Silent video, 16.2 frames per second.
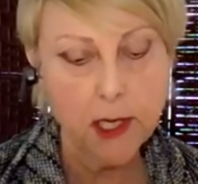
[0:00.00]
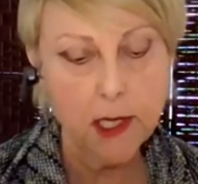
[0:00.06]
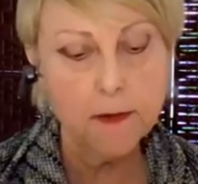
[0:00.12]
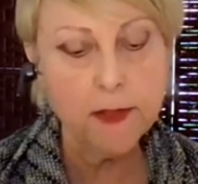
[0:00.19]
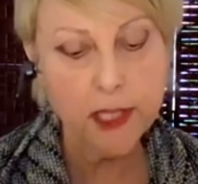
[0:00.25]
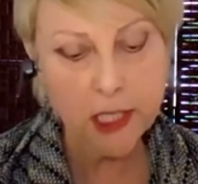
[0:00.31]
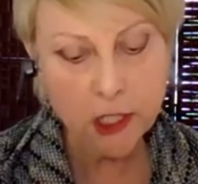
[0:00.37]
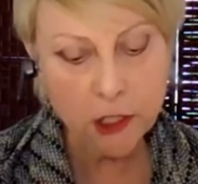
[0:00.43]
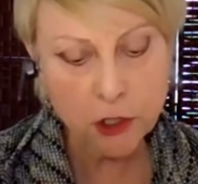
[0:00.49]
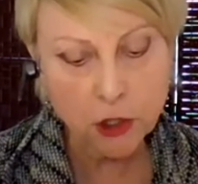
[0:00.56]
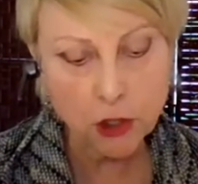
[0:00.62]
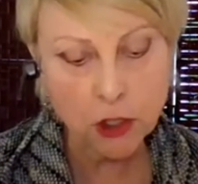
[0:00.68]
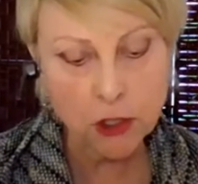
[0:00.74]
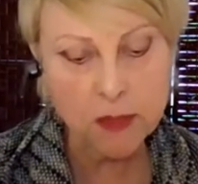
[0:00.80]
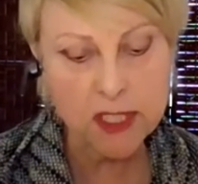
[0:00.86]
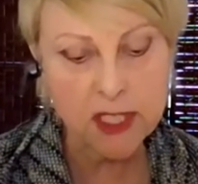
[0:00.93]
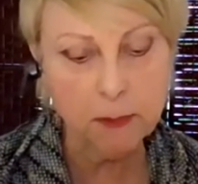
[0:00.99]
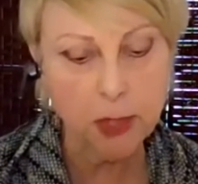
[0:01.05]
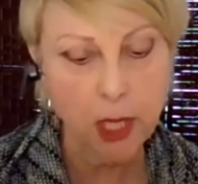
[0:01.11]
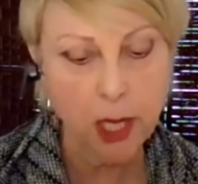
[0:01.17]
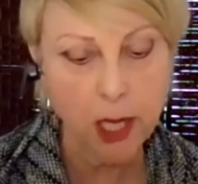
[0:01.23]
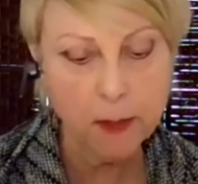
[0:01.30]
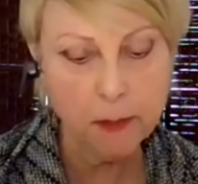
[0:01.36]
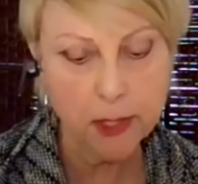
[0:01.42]
The interim
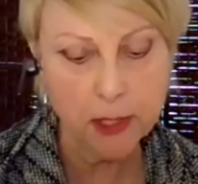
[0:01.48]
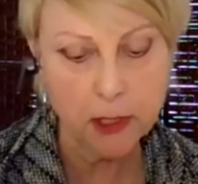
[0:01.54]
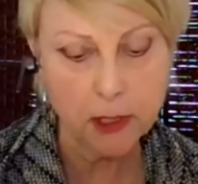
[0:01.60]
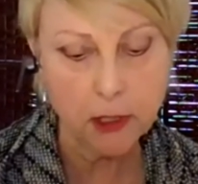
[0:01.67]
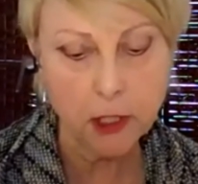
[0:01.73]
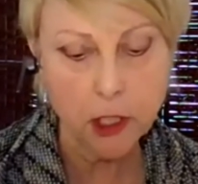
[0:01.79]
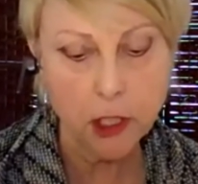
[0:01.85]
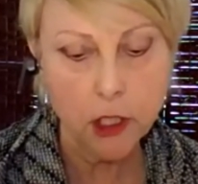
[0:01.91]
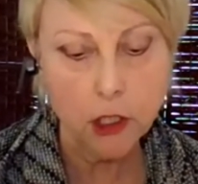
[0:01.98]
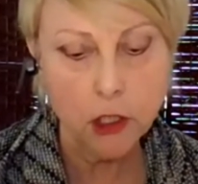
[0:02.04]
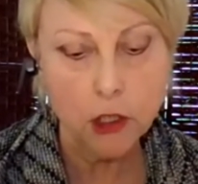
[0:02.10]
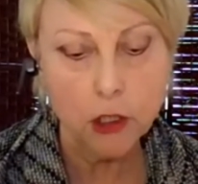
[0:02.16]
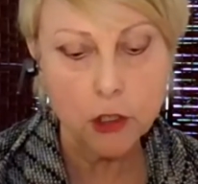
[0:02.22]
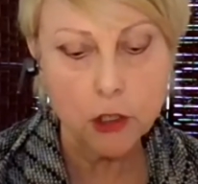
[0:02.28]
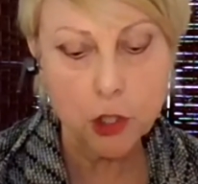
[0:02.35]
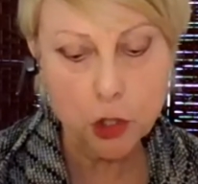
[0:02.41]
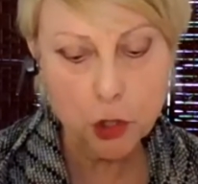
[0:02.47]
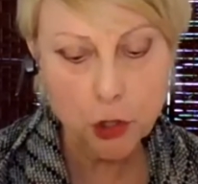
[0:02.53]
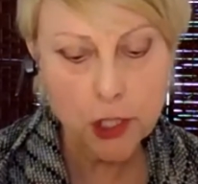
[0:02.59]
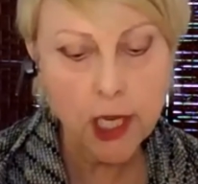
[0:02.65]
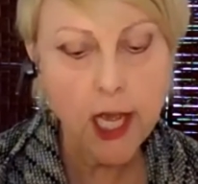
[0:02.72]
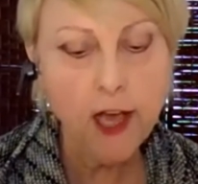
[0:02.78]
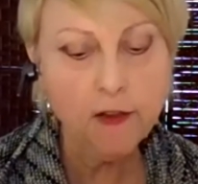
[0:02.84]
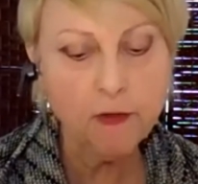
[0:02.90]
supply bill should
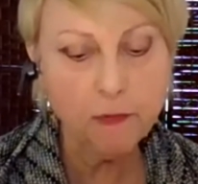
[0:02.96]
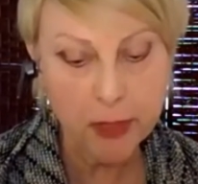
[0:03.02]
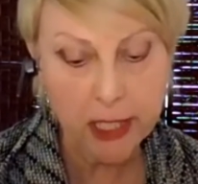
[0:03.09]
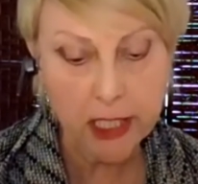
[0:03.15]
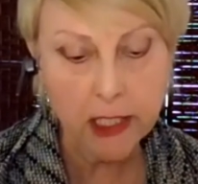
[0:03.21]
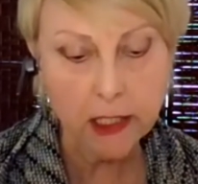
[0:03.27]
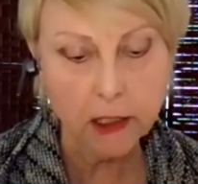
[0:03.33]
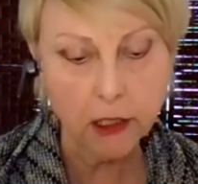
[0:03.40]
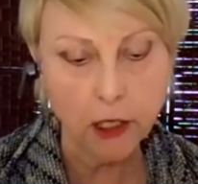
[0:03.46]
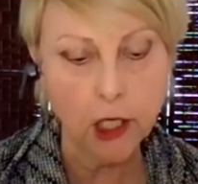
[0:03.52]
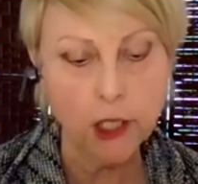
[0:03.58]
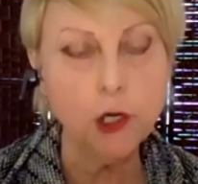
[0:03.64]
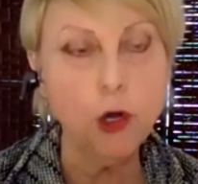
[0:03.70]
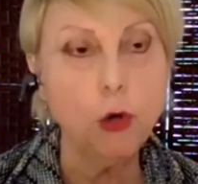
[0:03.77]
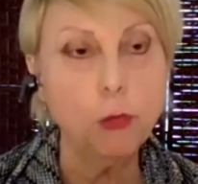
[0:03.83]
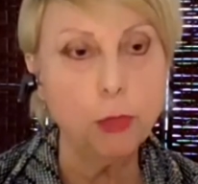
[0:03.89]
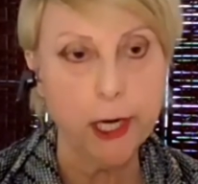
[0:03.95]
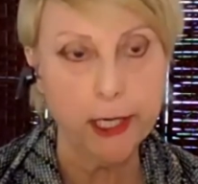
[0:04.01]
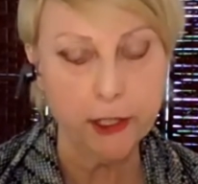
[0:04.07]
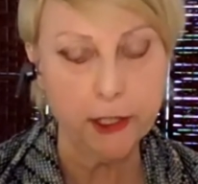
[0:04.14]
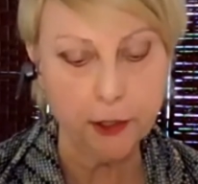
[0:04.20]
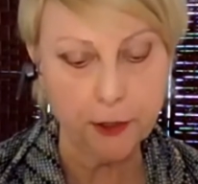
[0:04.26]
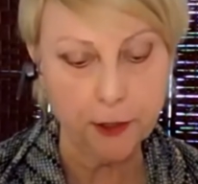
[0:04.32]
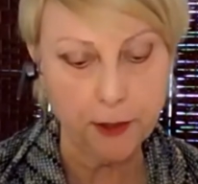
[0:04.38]
have been a
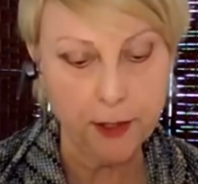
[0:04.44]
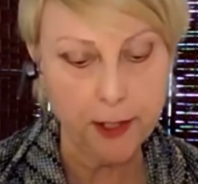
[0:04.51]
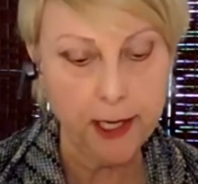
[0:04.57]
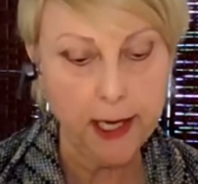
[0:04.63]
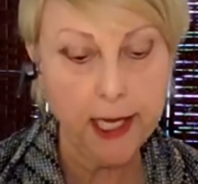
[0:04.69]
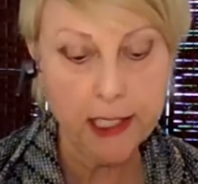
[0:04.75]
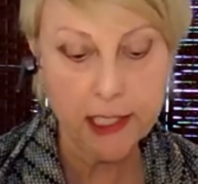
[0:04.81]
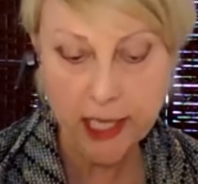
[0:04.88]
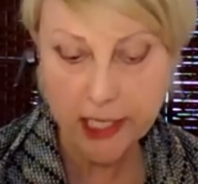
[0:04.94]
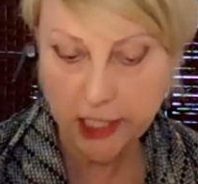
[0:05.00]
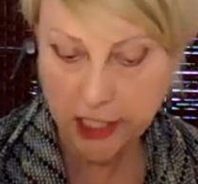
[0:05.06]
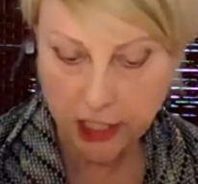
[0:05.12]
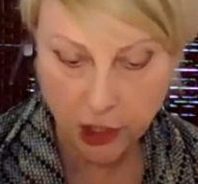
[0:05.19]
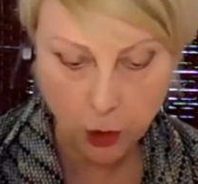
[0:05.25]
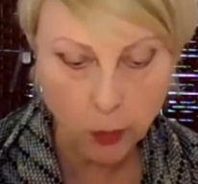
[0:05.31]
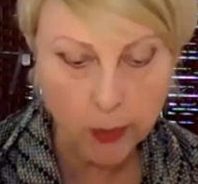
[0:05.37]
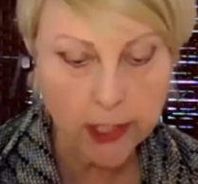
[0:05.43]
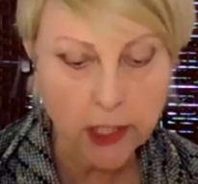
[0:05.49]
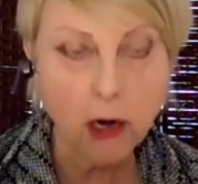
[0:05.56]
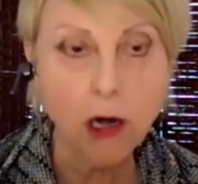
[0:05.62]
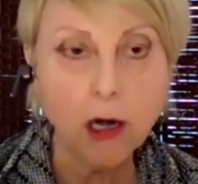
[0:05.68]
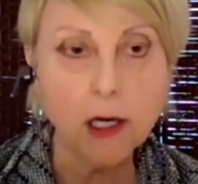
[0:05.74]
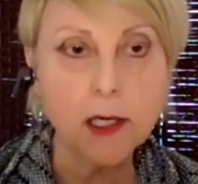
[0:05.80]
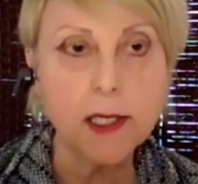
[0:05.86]
no-brainer, and yet here we
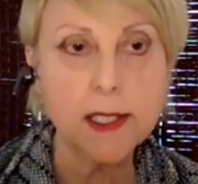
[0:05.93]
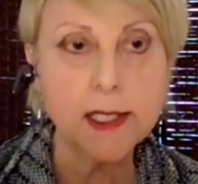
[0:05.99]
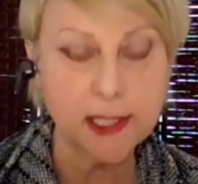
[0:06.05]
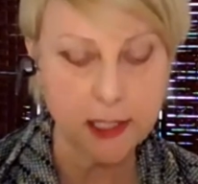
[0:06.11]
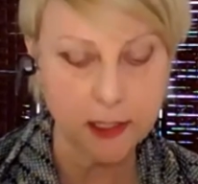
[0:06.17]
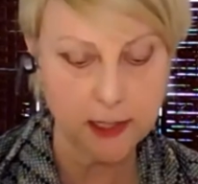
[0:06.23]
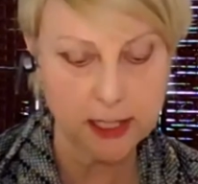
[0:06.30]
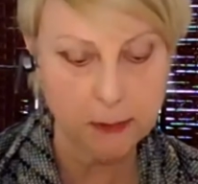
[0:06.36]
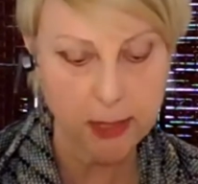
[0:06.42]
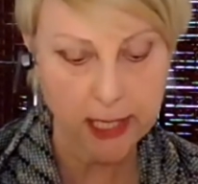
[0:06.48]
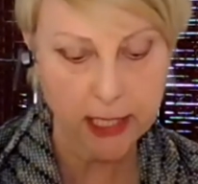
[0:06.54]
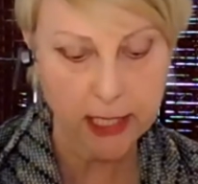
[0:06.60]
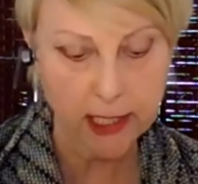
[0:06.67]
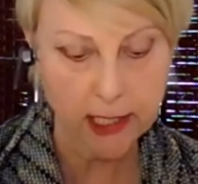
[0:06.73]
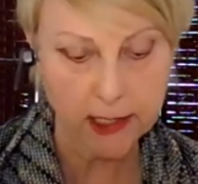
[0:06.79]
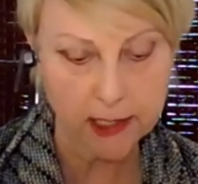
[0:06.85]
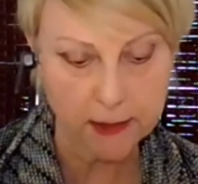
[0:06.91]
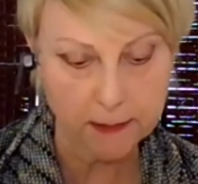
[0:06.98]
are still debating it.